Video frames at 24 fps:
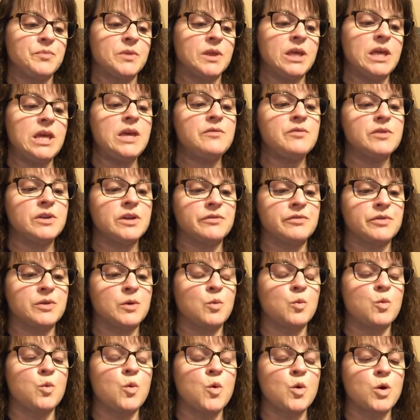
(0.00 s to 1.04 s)
even if the
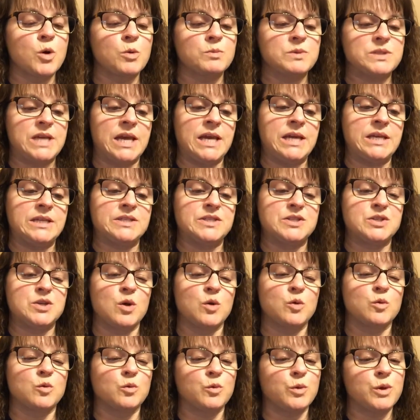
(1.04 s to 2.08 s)
warm days
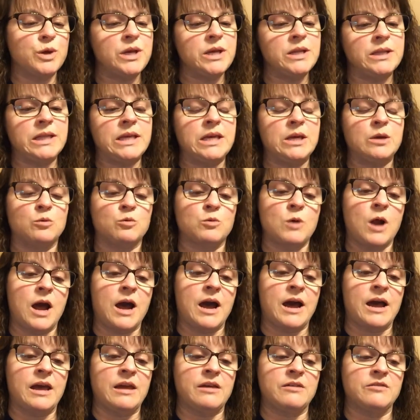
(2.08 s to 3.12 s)
don't really
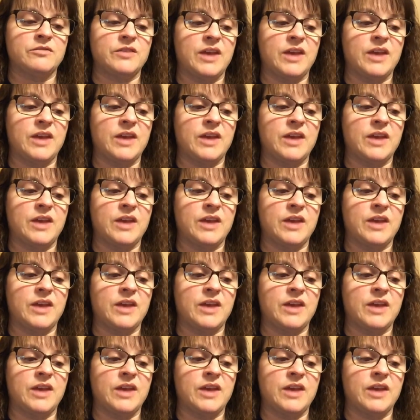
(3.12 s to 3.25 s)
arrive